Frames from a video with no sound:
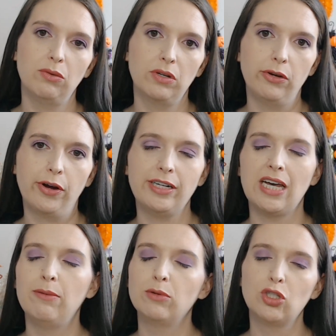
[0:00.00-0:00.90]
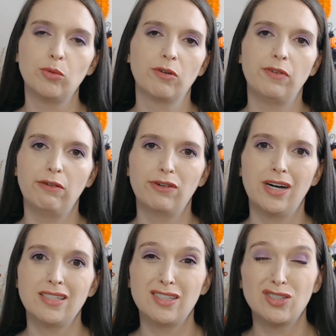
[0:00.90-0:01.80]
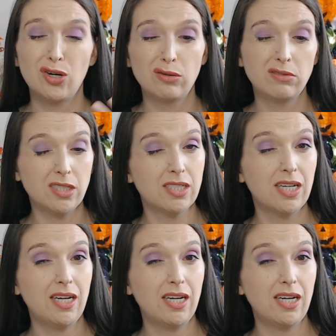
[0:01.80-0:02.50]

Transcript: really great time. It was super fun for us. So just an